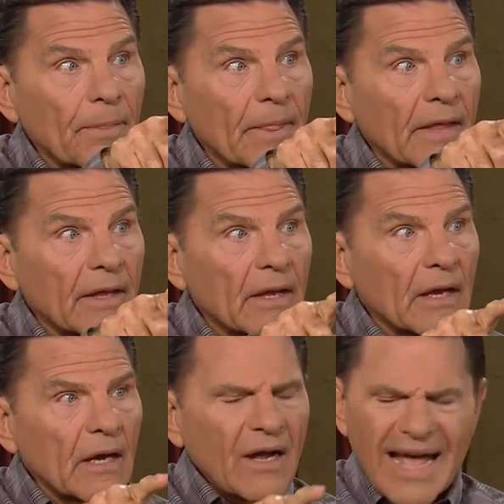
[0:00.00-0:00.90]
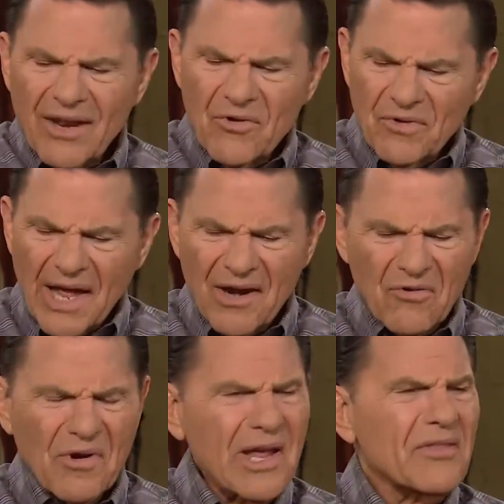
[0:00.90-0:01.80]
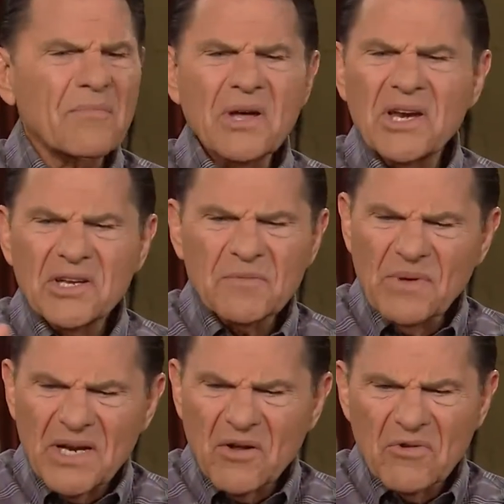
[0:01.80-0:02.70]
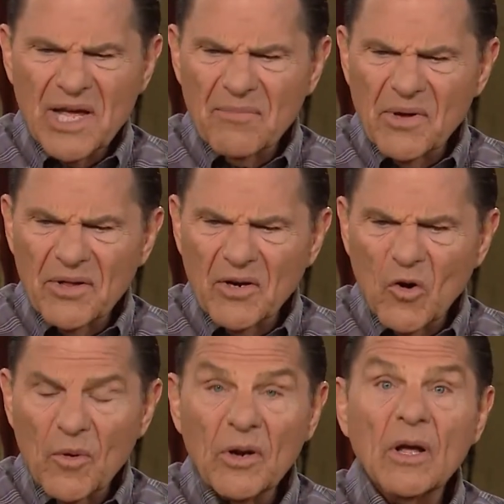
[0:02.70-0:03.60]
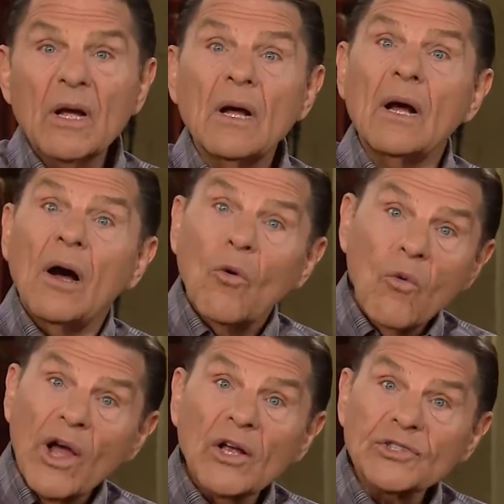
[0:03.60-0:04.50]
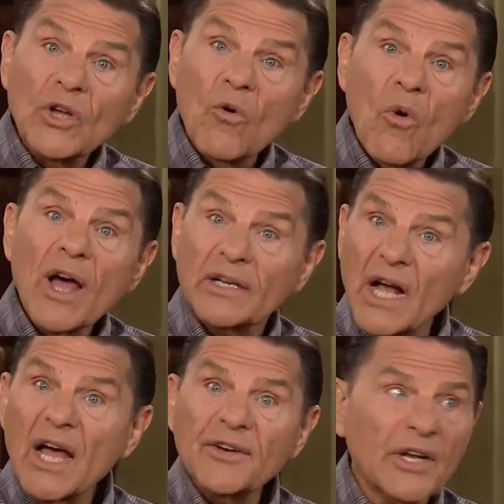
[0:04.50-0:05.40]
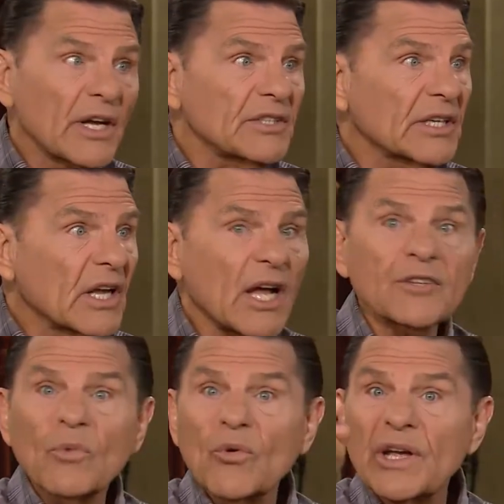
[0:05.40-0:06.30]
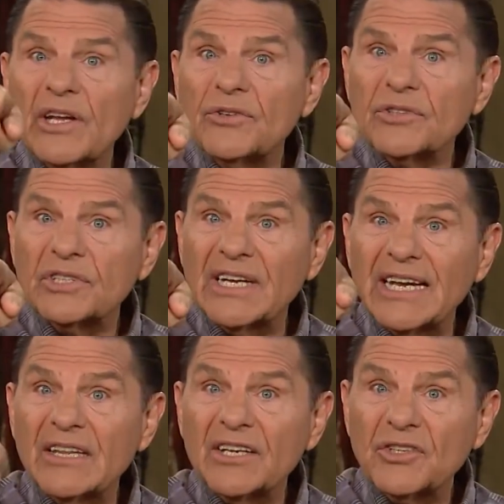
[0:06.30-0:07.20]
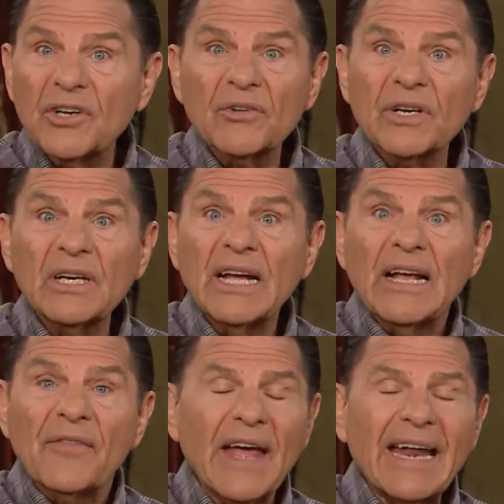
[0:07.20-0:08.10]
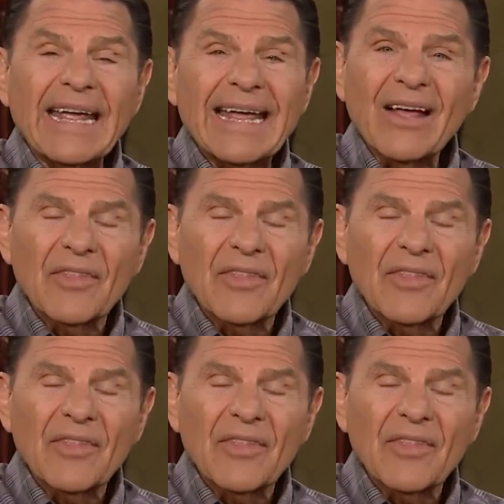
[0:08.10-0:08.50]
Mm-hmm. I don't, I don't have the money to spend on that, Brother Copeland. Well, so what? God does, and God's more interested in the children than he